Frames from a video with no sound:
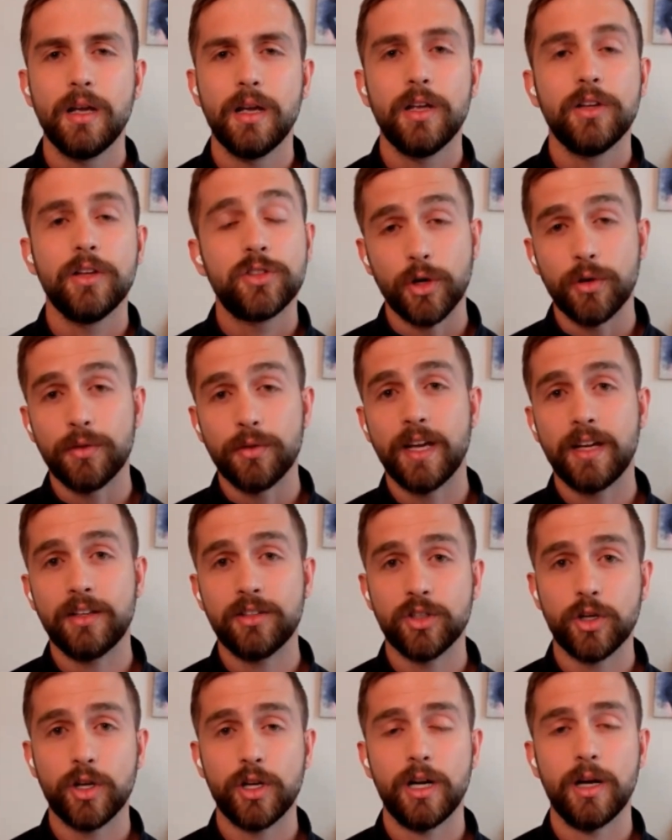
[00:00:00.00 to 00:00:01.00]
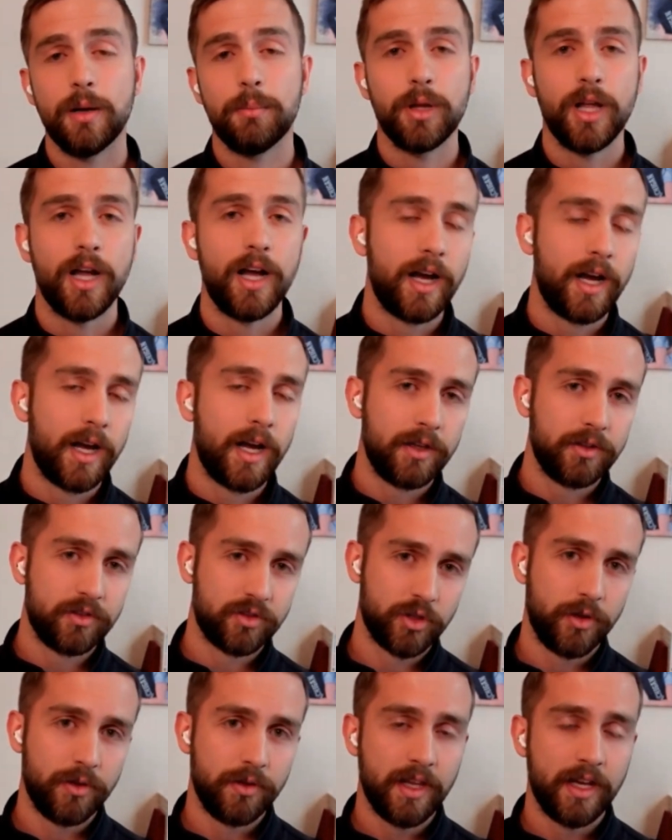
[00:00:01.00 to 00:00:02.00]
Certain things are going to apply,
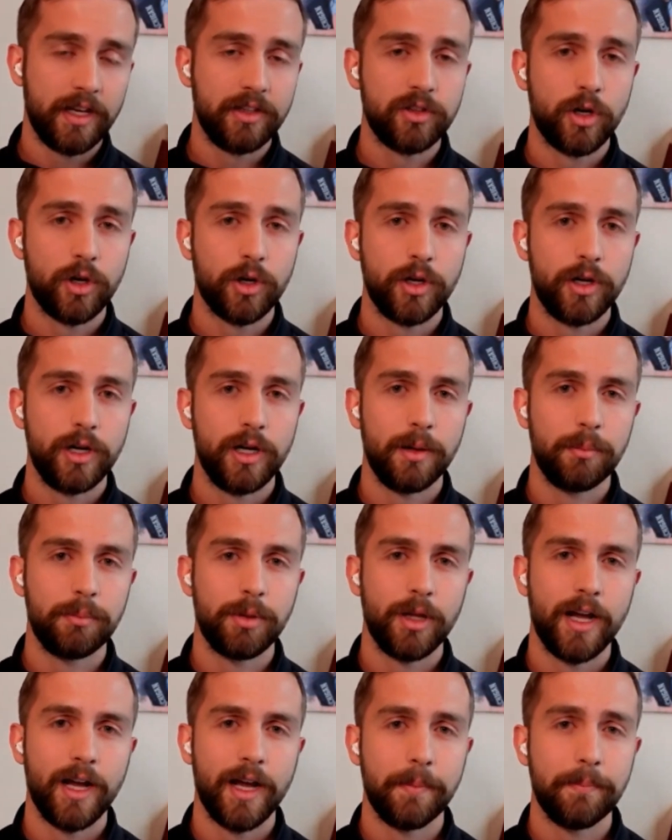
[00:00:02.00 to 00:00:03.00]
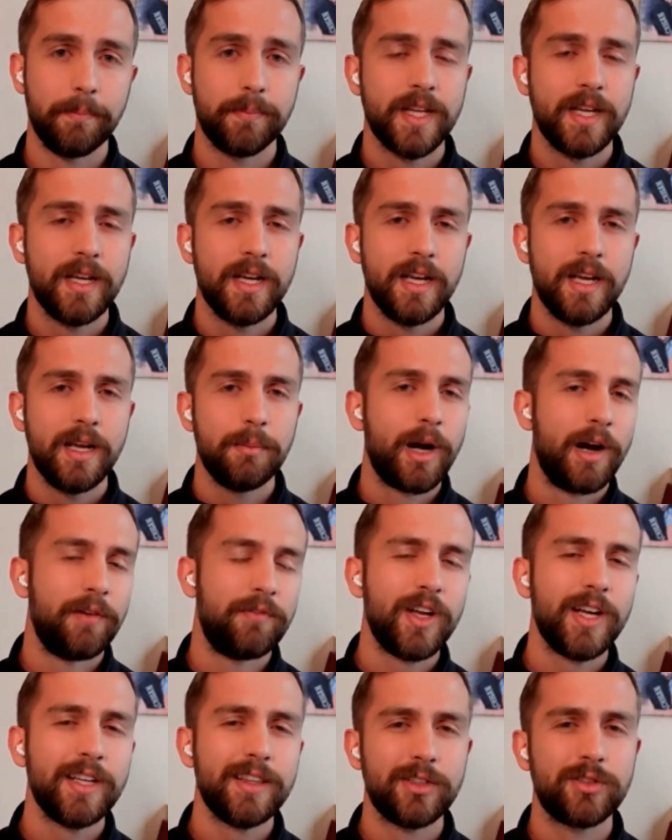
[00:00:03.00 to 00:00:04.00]
certain things aren't going to apply. But I
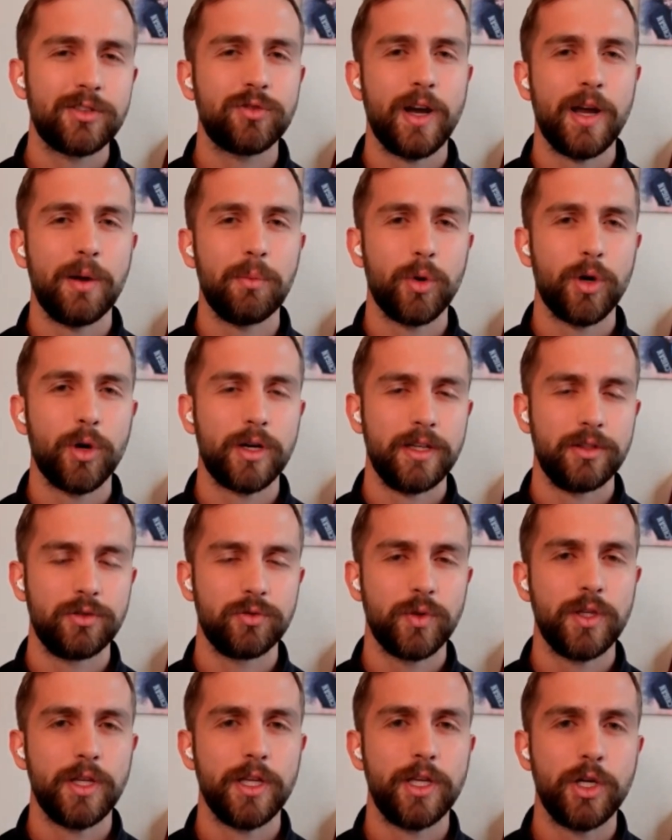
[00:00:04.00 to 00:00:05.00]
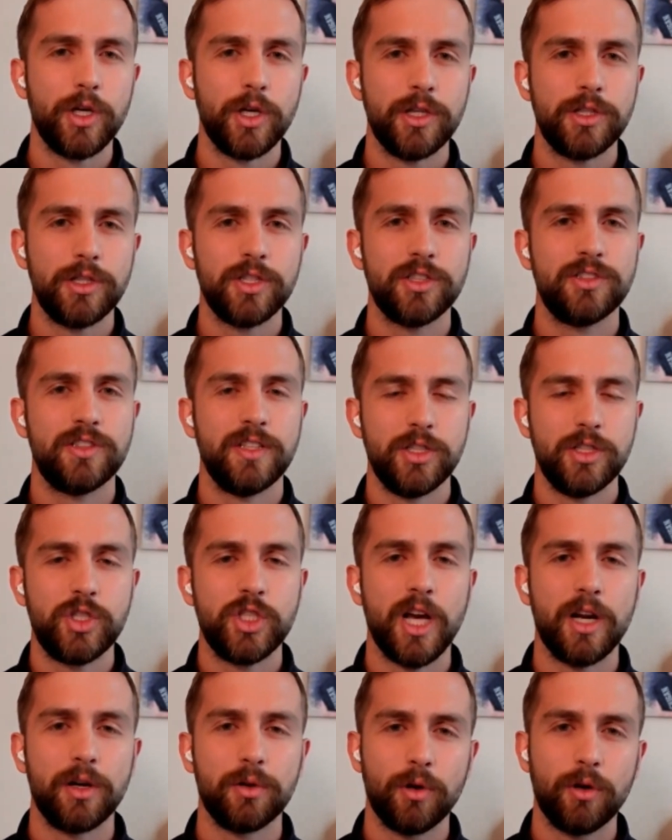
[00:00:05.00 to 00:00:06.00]
feel like this framework is really good just in
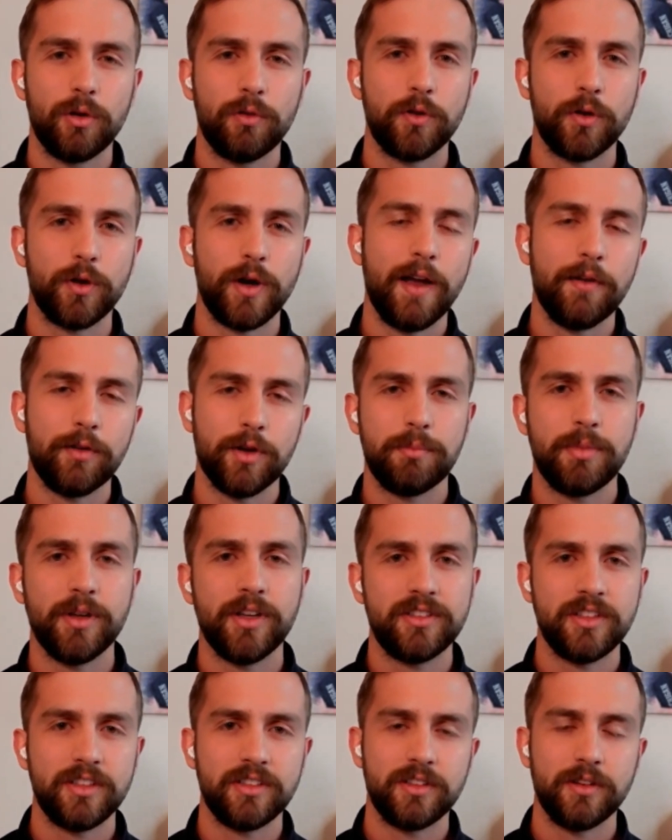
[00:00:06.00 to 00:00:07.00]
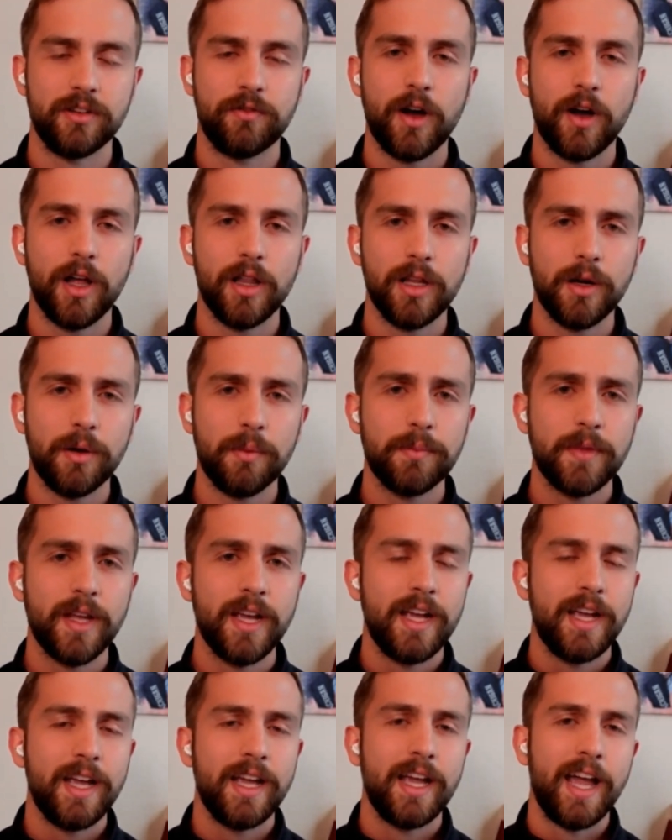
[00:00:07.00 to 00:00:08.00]
general for every business to follow.
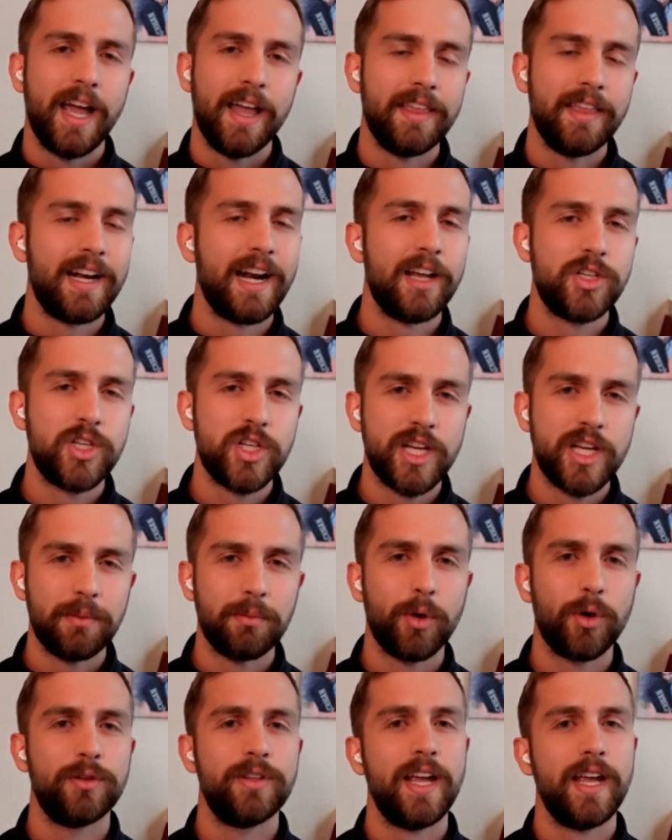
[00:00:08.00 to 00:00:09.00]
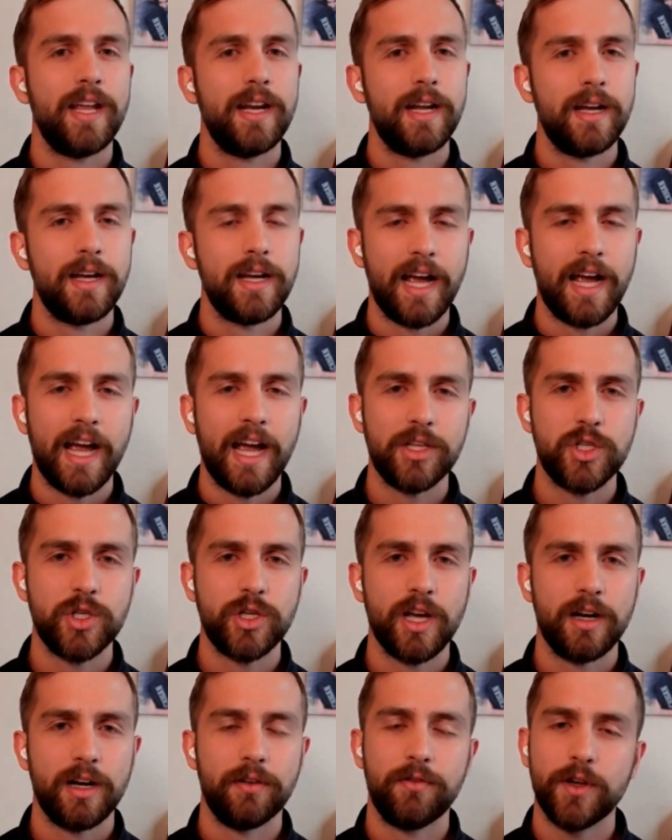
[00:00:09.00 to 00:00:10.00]
And then as you get more data, as you
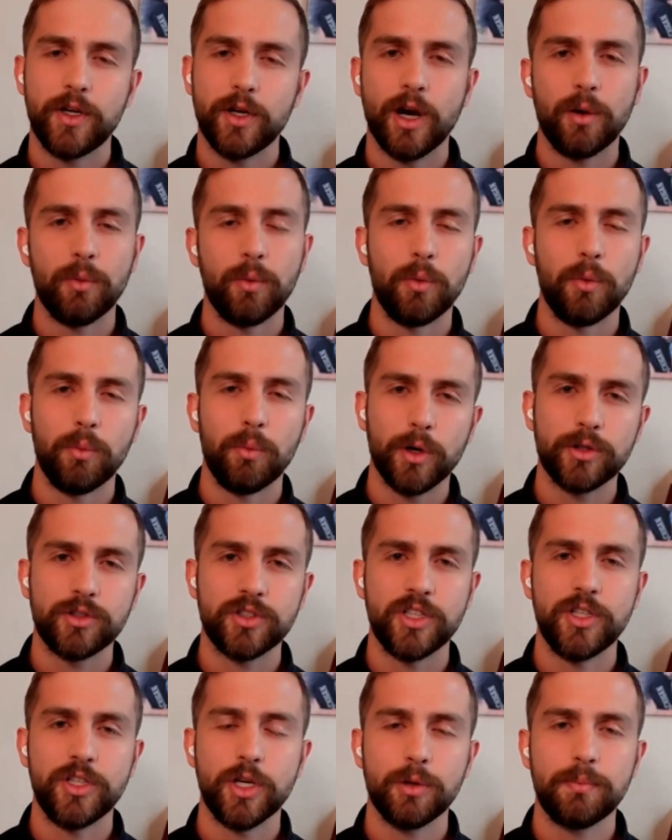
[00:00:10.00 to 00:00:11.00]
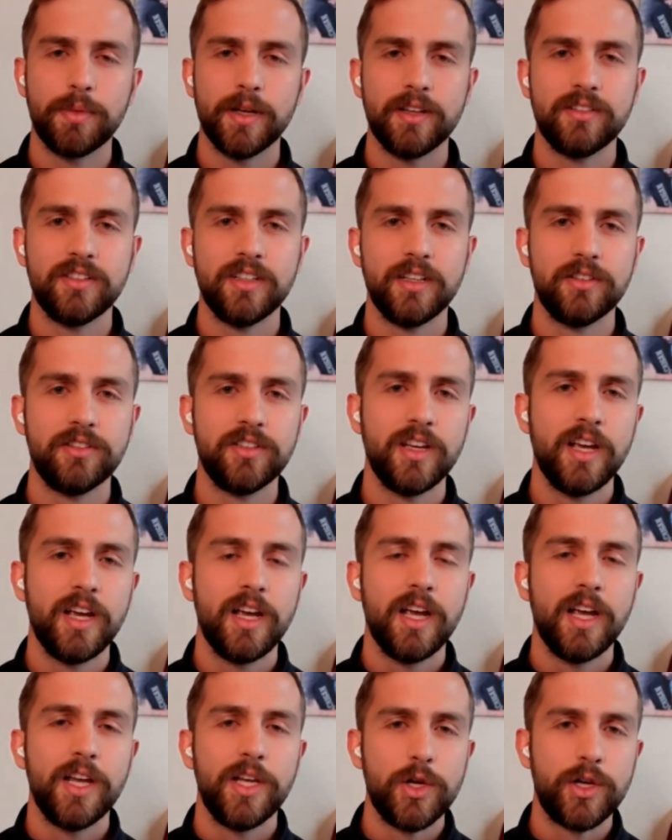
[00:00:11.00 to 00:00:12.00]
kind of figure out what works in your business,
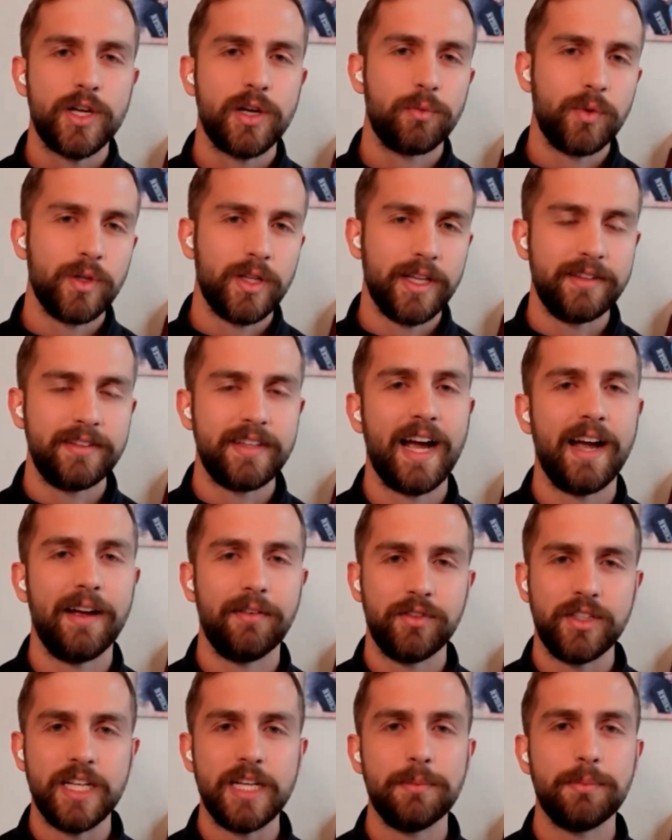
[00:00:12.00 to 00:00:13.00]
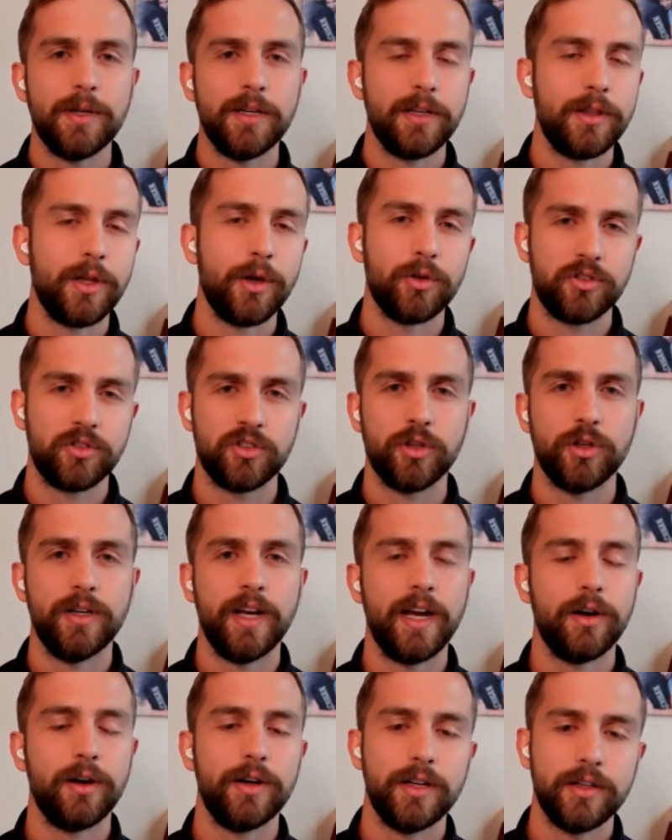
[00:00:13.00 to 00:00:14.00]
you can really dive deep into those certain
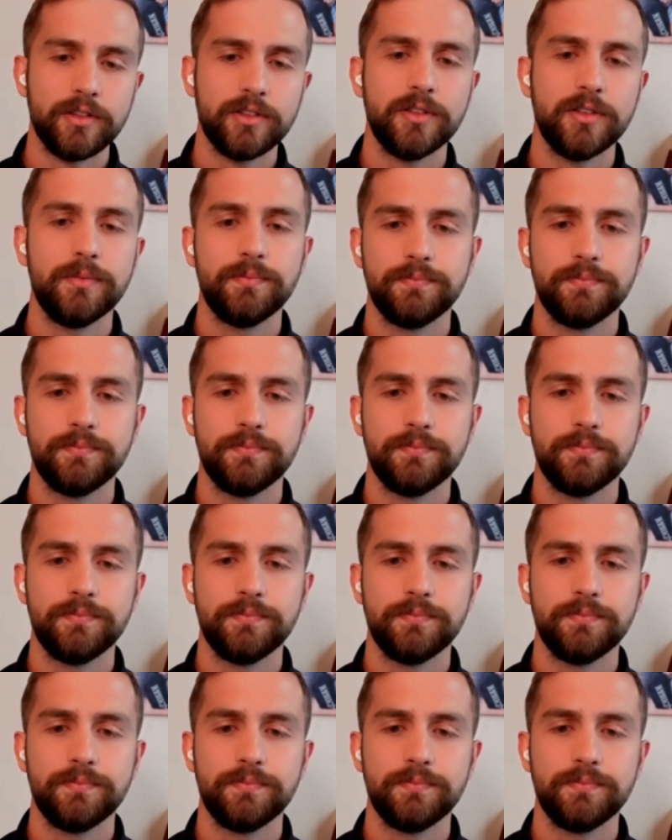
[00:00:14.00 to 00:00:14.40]
areas.